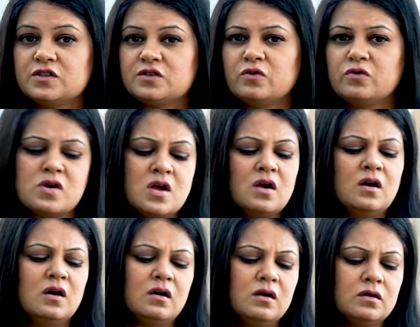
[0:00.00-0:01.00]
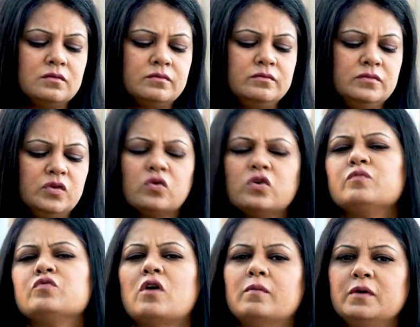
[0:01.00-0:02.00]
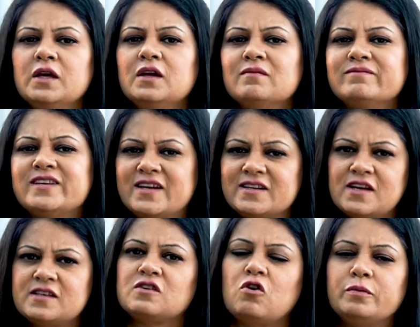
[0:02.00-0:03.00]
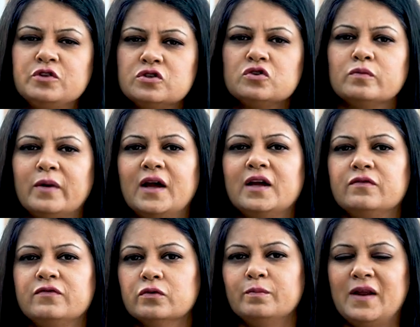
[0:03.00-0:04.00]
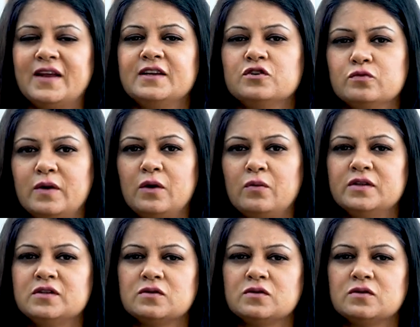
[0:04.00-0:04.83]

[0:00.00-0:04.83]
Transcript: So you could probably take it as an option to buy if you're planning to buy one.